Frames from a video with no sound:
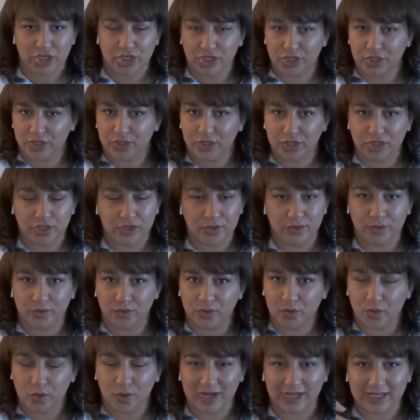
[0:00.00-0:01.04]

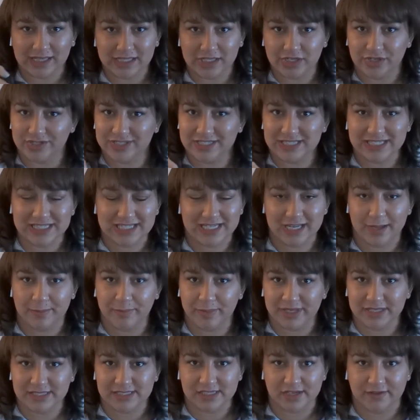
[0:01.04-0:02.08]
cute, quick little
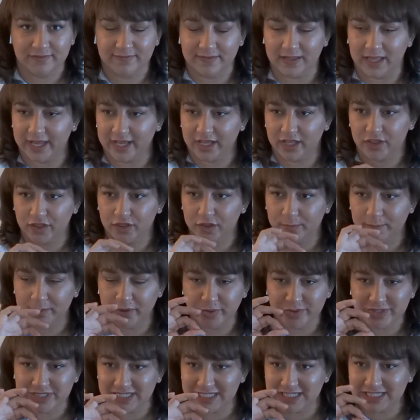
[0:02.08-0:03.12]
snippets of like the
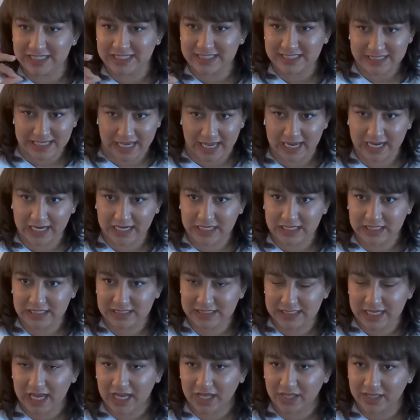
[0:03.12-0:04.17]
most insane
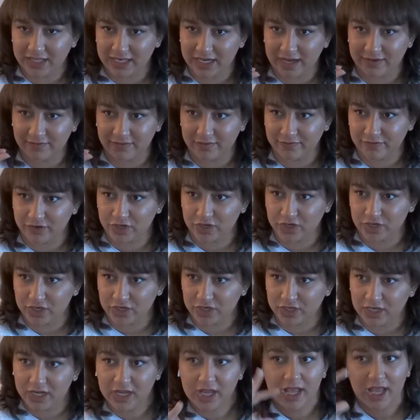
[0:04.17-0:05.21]
talent I've ever
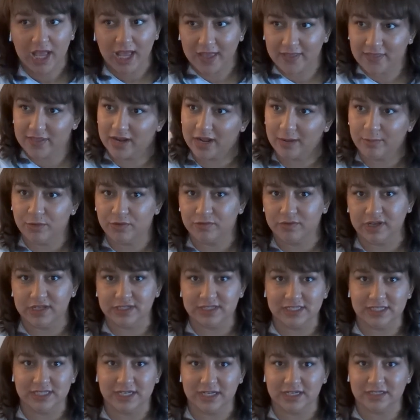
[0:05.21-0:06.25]
heard. And then I move on
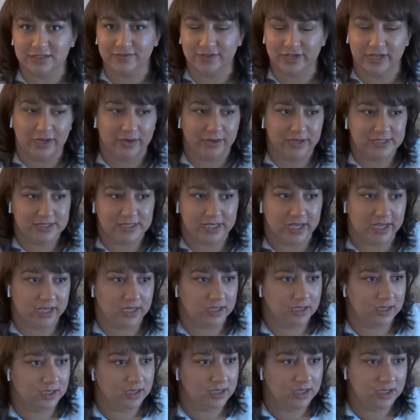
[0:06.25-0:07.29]
to the next video. It's
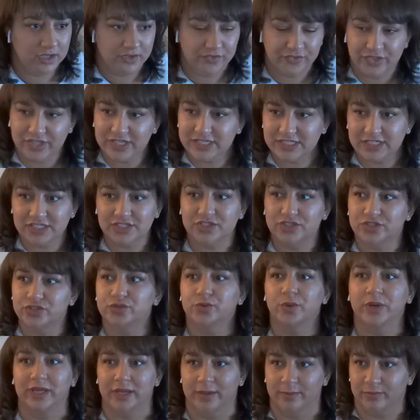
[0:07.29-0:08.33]
like, this is the
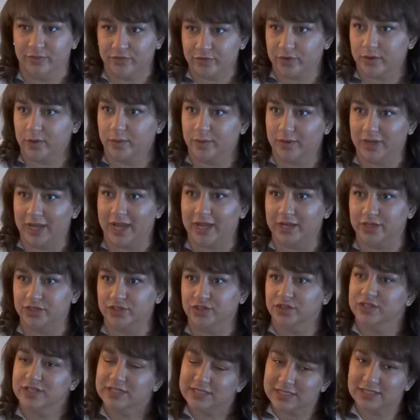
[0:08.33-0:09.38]
dream for a
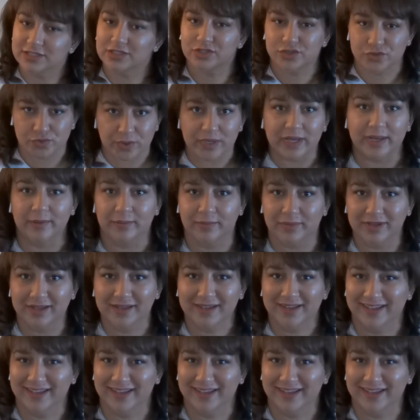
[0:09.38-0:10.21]
reactor. This is the dream.